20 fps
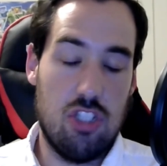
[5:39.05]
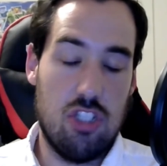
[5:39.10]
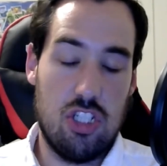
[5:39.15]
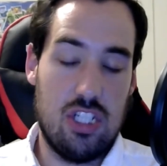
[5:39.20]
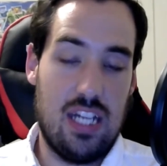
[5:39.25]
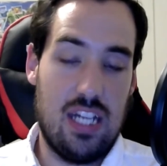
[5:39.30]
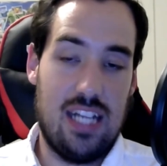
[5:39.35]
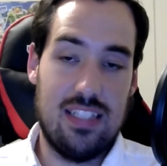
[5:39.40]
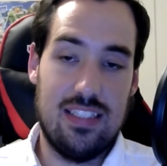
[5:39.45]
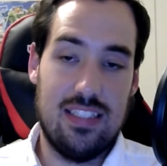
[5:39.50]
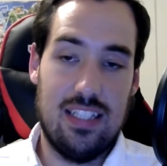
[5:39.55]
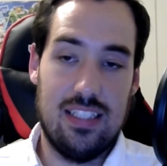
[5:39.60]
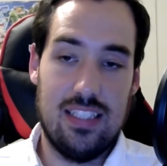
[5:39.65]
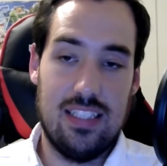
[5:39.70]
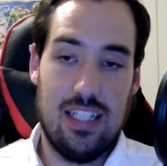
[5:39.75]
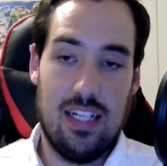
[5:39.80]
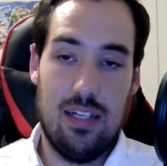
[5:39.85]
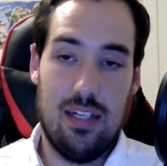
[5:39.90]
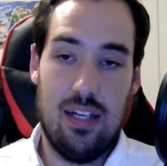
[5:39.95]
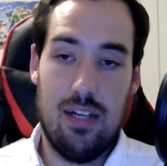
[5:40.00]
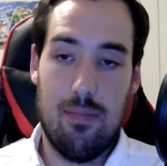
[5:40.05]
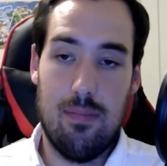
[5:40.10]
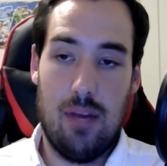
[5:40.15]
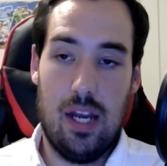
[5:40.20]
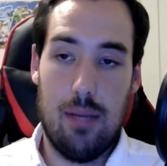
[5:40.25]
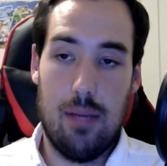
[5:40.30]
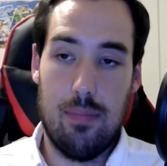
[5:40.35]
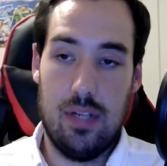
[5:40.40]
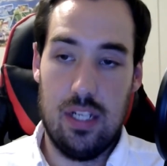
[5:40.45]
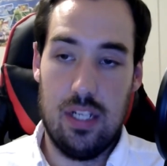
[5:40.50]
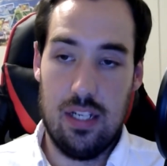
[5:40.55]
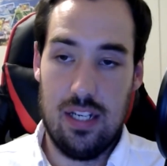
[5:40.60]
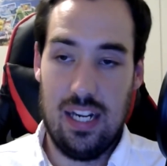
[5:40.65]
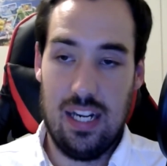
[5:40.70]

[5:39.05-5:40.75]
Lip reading: just nonsense in my opinion.